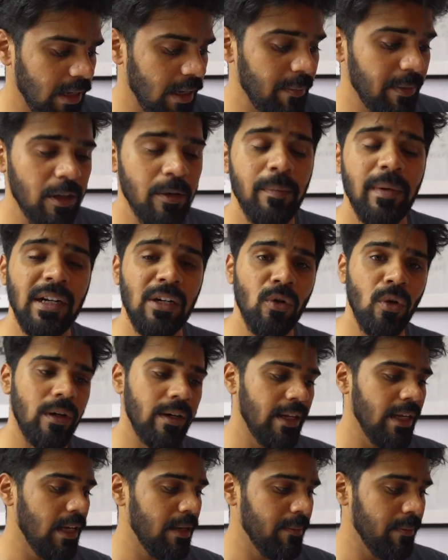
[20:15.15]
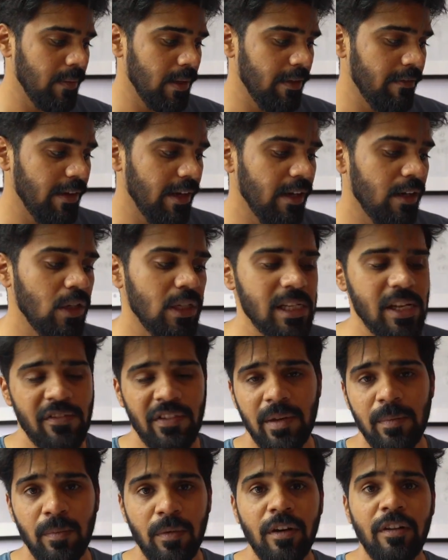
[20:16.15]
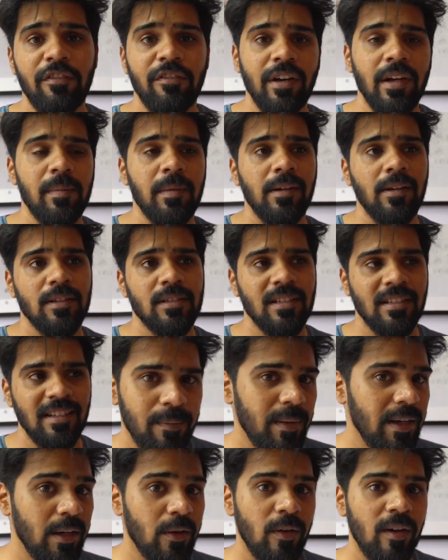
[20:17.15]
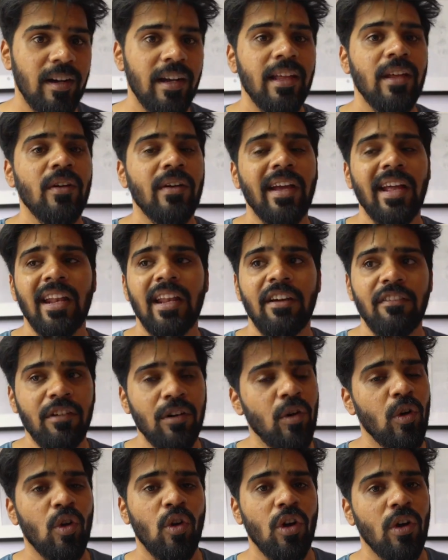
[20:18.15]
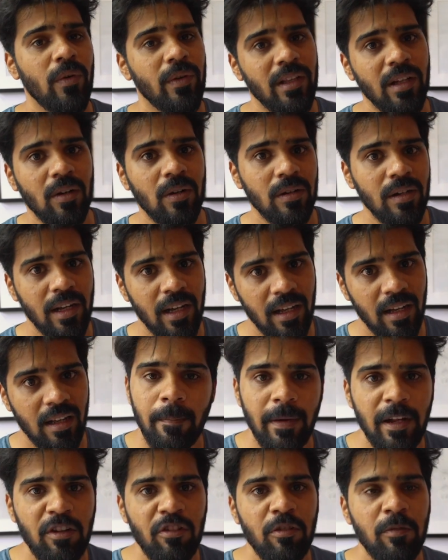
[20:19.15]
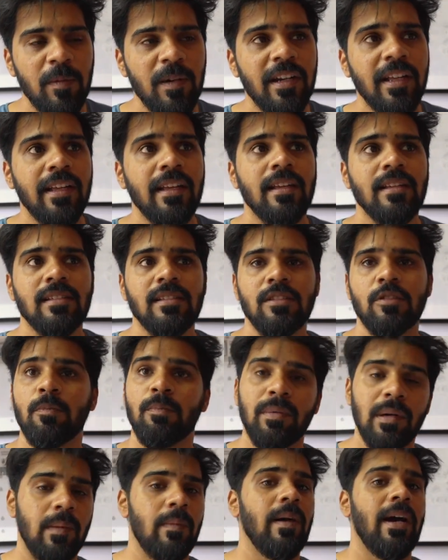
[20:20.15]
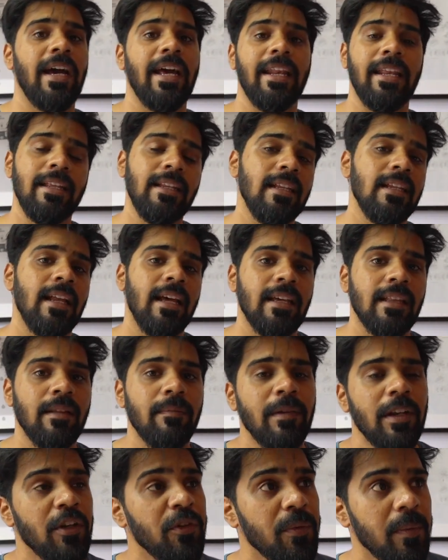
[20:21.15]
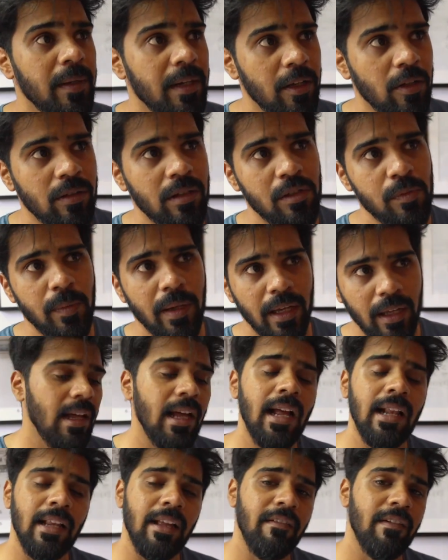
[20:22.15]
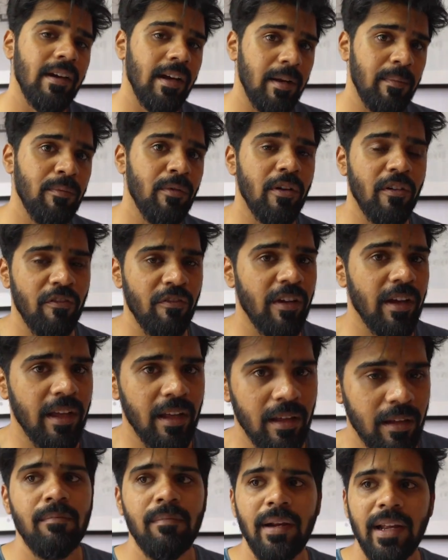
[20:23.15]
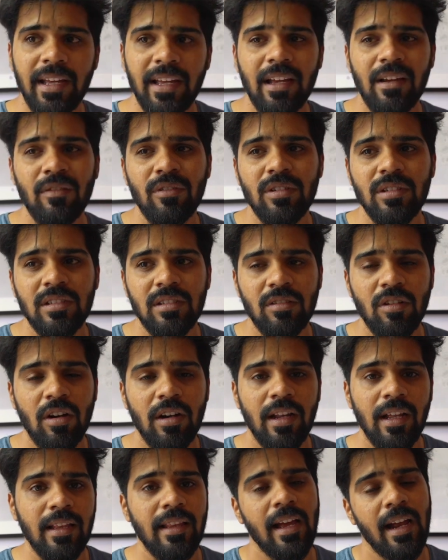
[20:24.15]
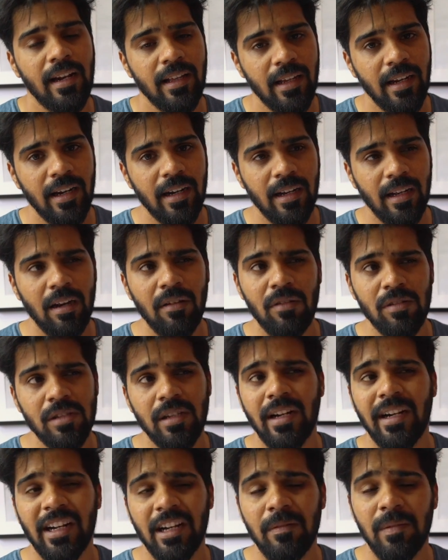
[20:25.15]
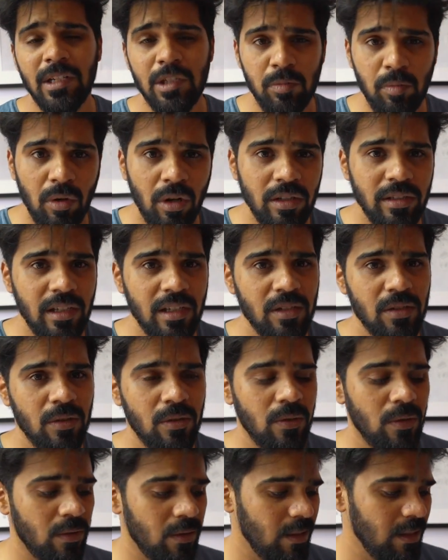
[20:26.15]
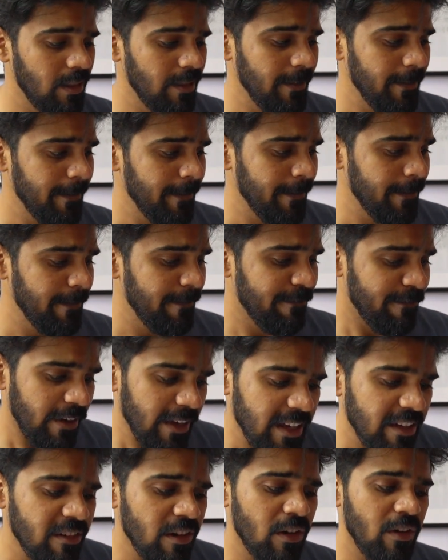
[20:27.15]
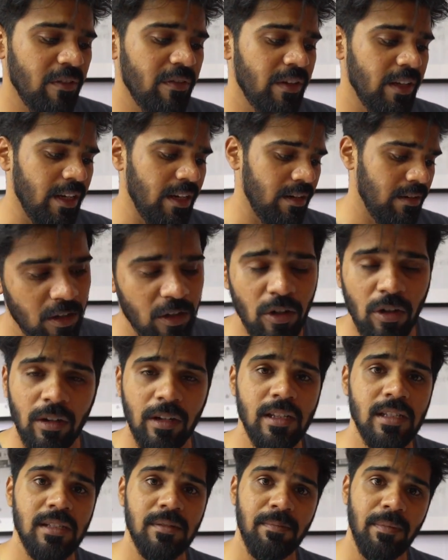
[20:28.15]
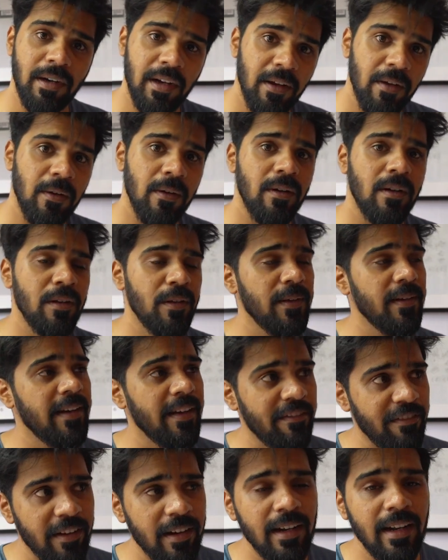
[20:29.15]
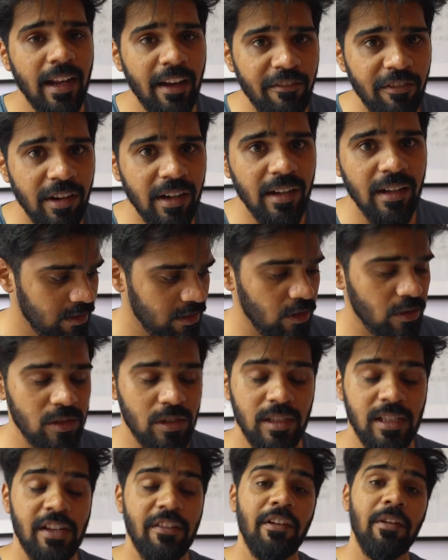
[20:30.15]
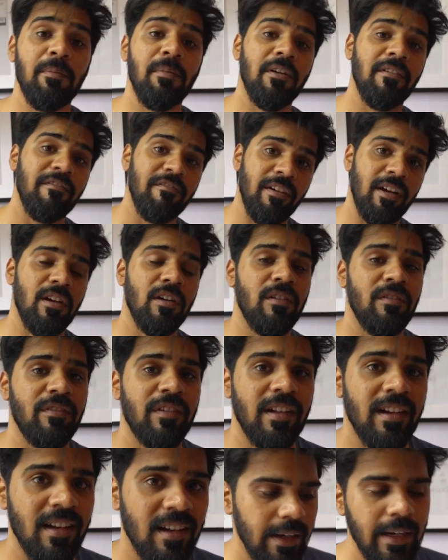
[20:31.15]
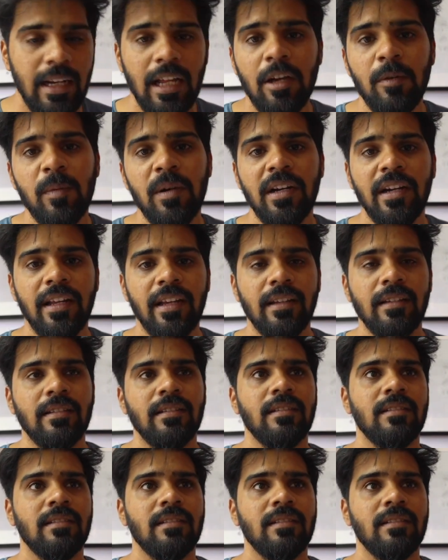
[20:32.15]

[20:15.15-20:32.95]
Coming to build quality, I'm giving it 7.5 because build quality, you can never go wrong with a Honda. Maneuverability is superb. I really like the maneuverability on this bike. I'll give it 8.5. Braking was not that great. It was a little bit spongy, so 5 out of 10. Torque is pretty good. You'll definitely love it. No, so 7.5 out of 10. Reliability.